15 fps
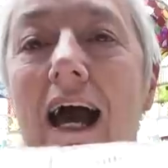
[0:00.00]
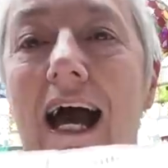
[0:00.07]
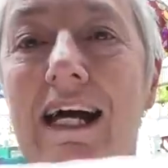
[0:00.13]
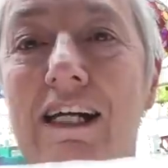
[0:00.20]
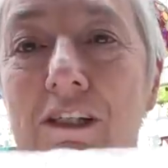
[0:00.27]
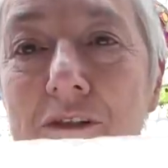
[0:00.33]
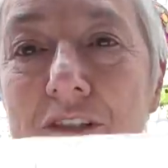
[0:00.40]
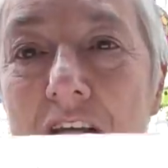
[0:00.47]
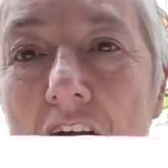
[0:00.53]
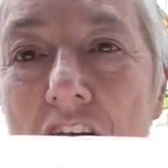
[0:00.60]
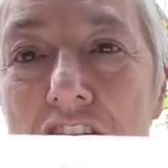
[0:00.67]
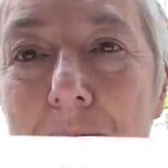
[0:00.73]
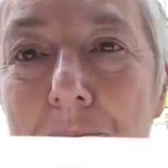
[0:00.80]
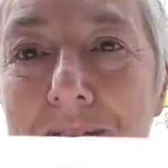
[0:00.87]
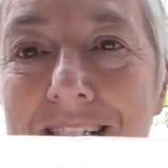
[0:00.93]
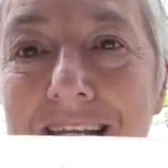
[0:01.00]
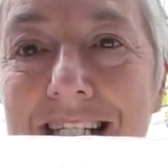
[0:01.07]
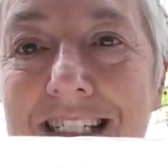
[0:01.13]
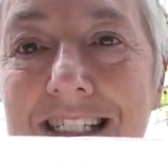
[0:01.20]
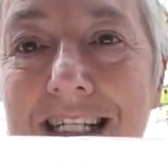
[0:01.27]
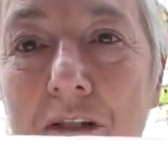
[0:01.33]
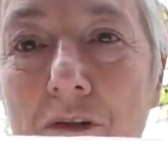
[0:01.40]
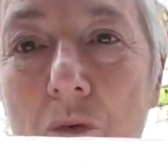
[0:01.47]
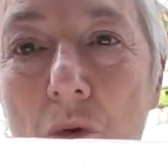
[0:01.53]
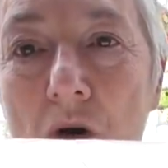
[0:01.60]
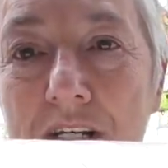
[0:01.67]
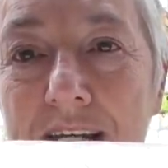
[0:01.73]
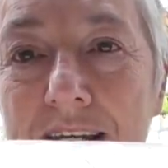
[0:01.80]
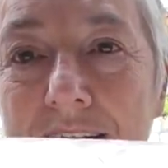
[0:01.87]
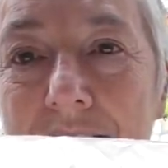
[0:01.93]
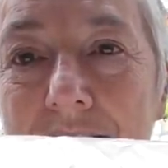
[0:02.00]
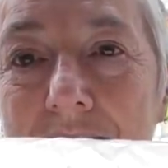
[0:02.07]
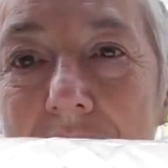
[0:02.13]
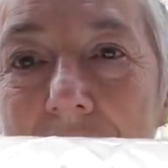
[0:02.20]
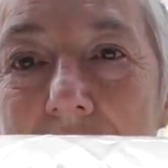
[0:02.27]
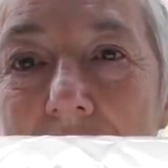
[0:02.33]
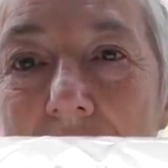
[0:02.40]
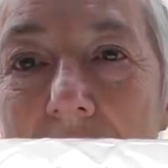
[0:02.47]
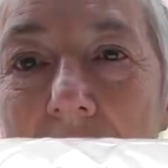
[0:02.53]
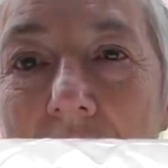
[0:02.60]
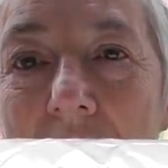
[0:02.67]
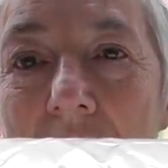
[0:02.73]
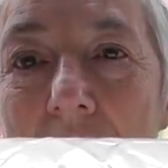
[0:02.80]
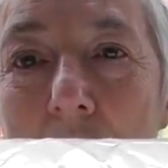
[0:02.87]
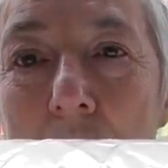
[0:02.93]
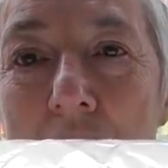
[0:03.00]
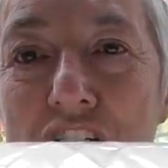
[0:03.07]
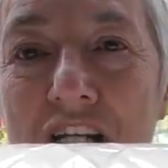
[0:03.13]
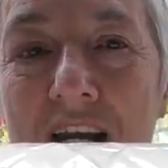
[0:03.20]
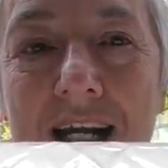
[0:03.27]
I use one hundred percent silk wadding, uh, which